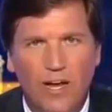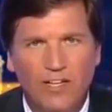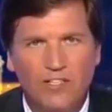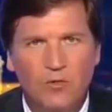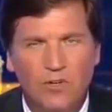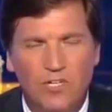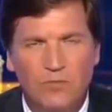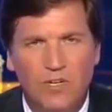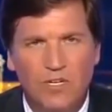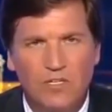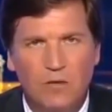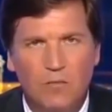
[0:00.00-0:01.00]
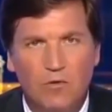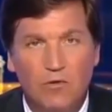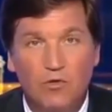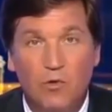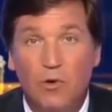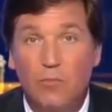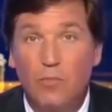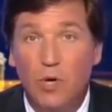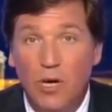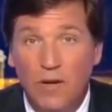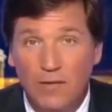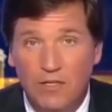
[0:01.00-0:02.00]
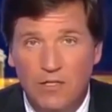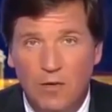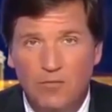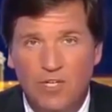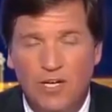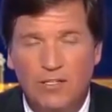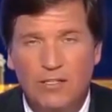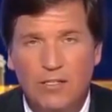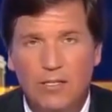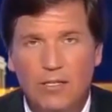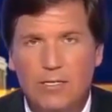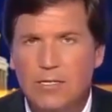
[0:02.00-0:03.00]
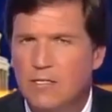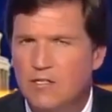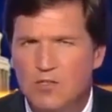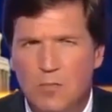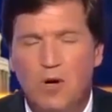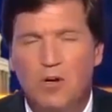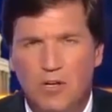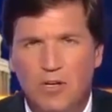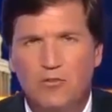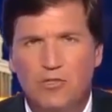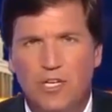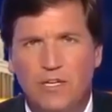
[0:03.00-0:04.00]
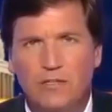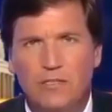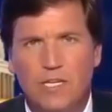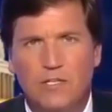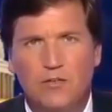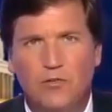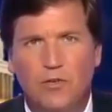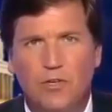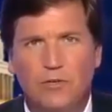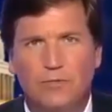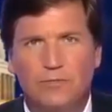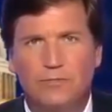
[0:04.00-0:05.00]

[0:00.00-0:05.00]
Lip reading: Next, we're going to speak with someone who just wrote a book on the subject. Smart, interesting. Stay tuned.